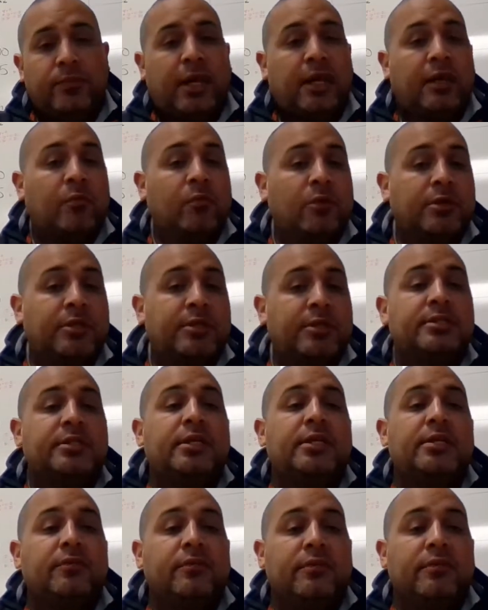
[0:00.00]
that he will
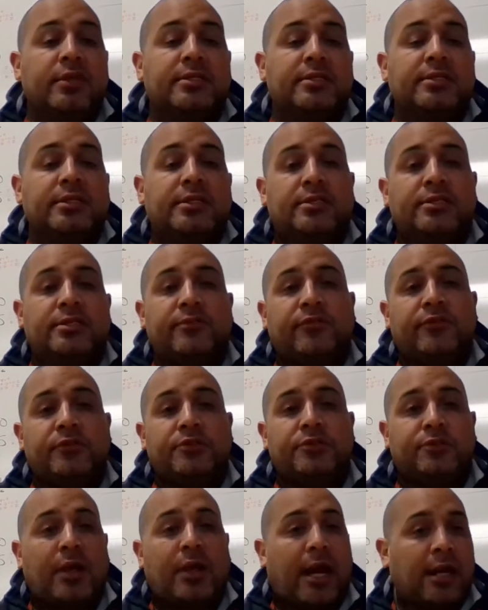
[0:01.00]
continue this in his
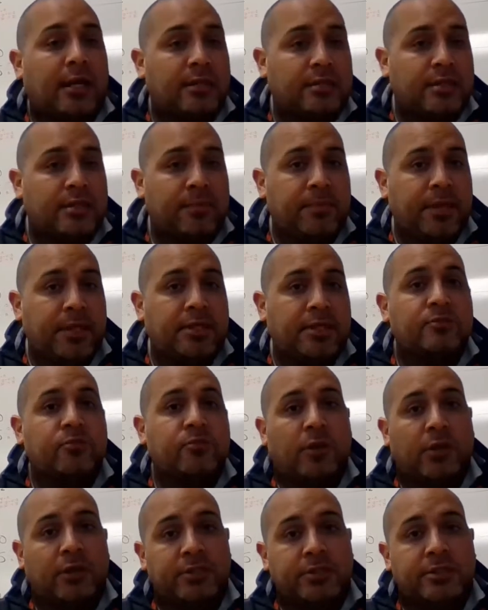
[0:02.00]
future academic as
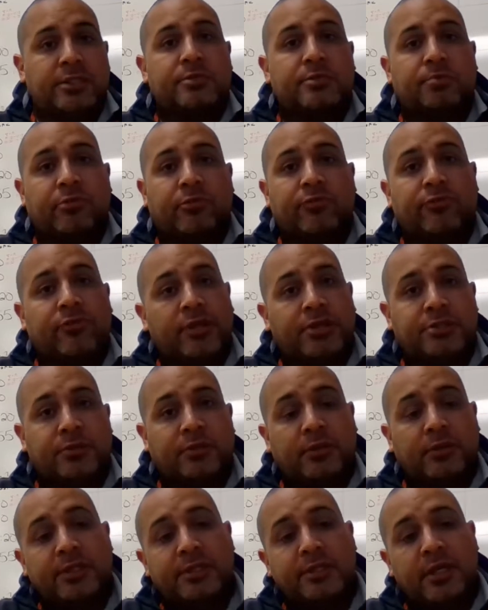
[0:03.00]
well as his
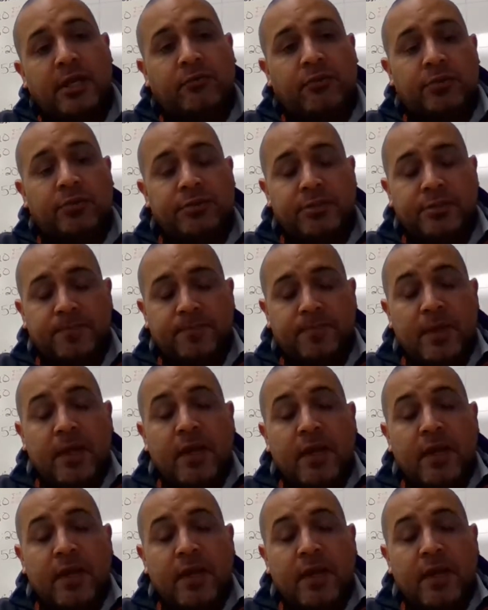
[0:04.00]
professional endeavors.